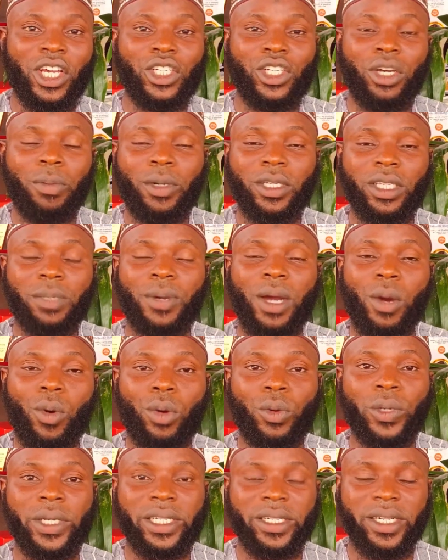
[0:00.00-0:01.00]
your multiple
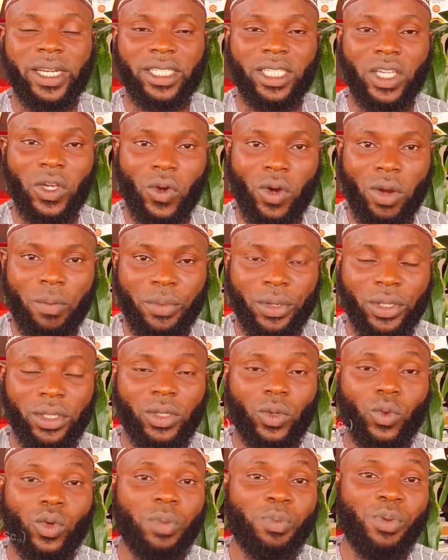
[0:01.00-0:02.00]
award-winning real estate company
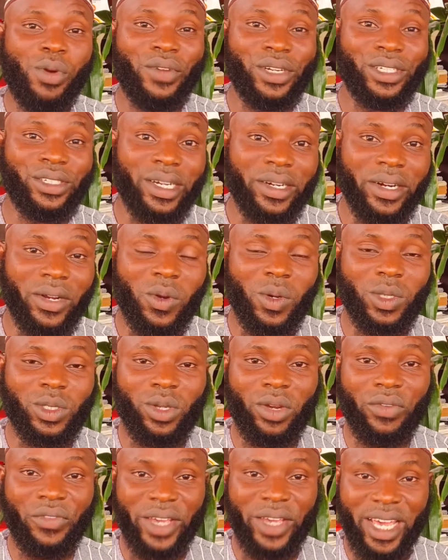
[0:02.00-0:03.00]
with proven track records
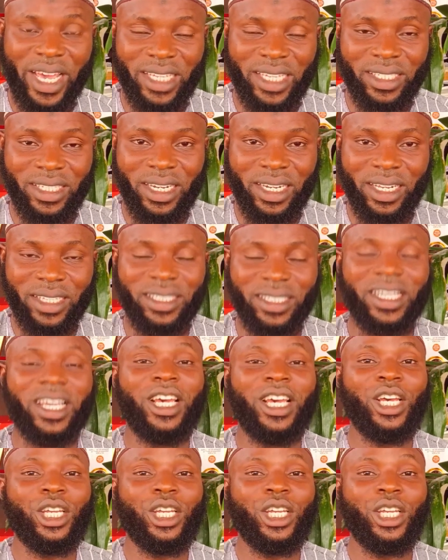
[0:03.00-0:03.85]
of excellence.